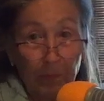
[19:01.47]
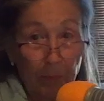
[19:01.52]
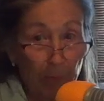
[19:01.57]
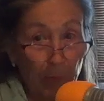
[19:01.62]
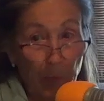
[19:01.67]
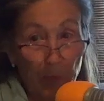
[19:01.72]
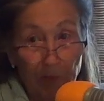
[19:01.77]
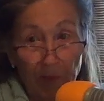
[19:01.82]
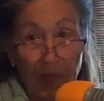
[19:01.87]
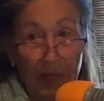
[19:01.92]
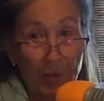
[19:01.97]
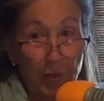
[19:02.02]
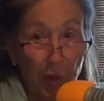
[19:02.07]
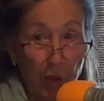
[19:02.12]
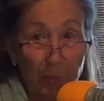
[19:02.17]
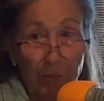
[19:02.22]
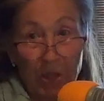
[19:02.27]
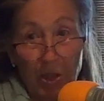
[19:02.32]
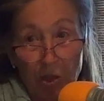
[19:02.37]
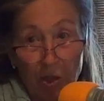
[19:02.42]

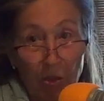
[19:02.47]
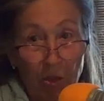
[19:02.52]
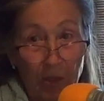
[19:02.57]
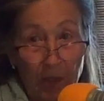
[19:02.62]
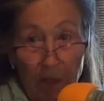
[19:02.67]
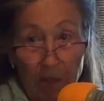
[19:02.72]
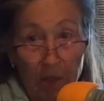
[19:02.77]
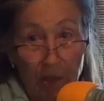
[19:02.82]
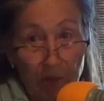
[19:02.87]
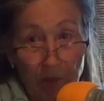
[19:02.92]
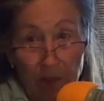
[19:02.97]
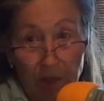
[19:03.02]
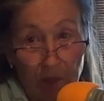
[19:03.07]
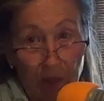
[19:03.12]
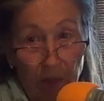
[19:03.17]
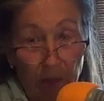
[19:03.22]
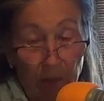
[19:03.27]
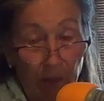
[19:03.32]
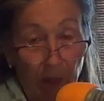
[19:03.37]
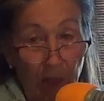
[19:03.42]
professor, materialist
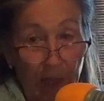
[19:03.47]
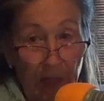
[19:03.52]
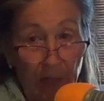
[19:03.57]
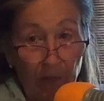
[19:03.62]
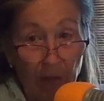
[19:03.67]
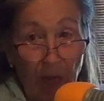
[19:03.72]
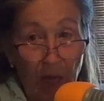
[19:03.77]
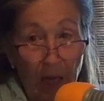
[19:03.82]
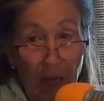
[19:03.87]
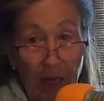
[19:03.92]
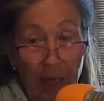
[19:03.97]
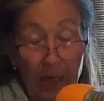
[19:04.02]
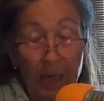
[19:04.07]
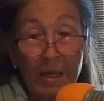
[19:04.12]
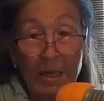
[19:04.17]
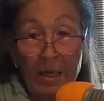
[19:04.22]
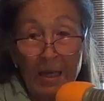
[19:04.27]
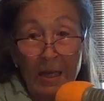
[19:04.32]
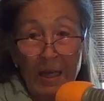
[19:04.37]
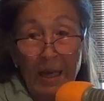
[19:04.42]
kind of guy,
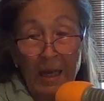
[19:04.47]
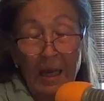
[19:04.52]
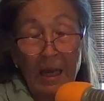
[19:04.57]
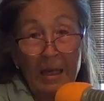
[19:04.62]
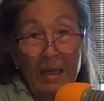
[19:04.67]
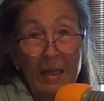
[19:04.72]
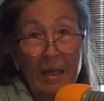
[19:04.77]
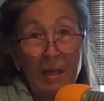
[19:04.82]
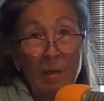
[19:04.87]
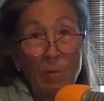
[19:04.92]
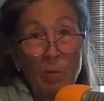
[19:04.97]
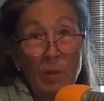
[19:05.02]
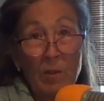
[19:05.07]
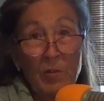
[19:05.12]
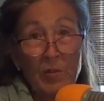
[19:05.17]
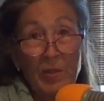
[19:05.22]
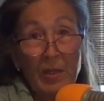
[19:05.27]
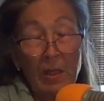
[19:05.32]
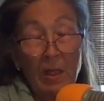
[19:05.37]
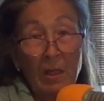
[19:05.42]
and he
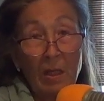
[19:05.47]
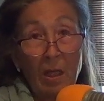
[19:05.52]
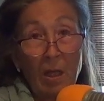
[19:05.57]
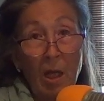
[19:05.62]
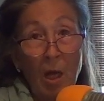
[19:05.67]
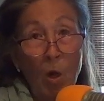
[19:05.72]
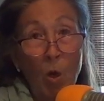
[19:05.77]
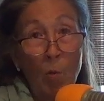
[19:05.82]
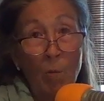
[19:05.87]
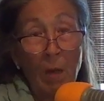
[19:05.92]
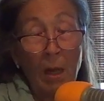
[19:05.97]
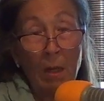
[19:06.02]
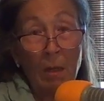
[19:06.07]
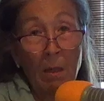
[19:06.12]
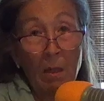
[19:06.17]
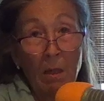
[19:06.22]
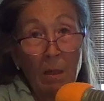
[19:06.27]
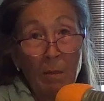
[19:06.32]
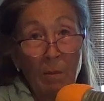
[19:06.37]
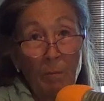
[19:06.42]
was in a
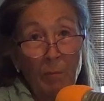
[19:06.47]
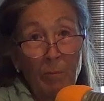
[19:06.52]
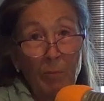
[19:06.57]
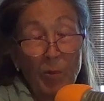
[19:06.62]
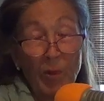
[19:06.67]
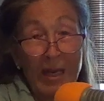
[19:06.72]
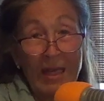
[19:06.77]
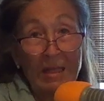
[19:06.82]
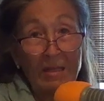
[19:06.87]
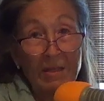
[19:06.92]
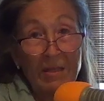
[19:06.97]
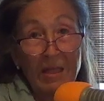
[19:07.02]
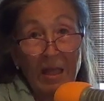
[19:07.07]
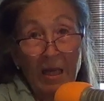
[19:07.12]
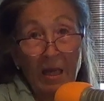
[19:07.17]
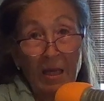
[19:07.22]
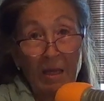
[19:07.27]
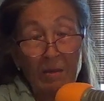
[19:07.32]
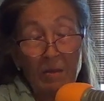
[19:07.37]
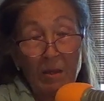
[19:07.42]
coma, brain
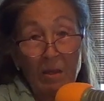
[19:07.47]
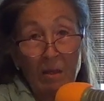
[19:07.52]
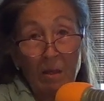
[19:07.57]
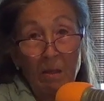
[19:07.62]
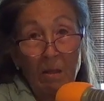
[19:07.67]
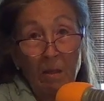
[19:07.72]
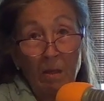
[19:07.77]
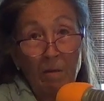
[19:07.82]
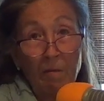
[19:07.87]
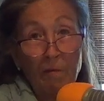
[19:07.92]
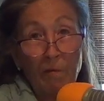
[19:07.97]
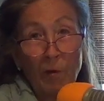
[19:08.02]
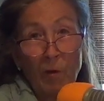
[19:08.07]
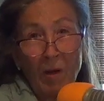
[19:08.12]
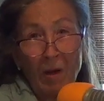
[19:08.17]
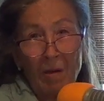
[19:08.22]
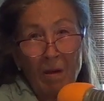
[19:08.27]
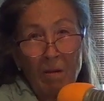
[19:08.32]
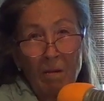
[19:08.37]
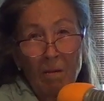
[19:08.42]
dead,
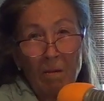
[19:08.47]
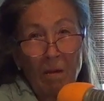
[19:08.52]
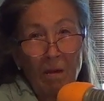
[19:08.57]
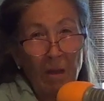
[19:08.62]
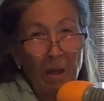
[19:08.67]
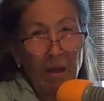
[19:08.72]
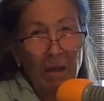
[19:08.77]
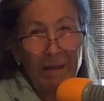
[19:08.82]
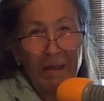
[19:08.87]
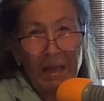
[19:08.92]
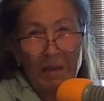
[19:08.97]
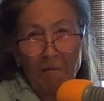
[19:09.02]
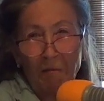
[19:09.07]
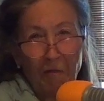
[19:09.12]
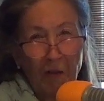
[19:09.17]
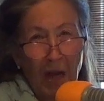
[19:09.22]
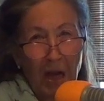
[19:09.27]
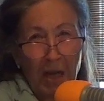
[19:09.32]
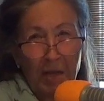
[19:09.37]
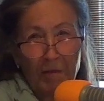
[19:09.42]
for I think
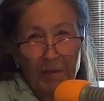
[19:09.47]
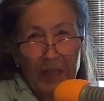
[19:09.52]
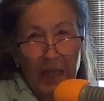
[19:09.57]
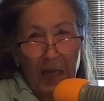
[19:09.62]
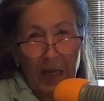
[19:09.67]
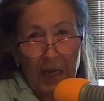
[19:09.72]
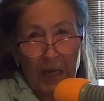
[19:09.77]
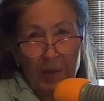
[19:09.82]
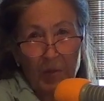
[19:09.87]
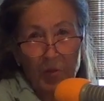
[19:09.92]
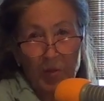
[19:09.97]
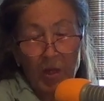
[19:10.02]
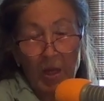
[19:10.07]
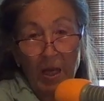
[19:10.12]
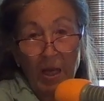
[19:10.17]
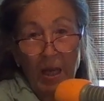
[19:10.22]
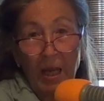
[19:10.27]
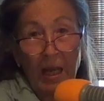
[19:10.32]
5 days.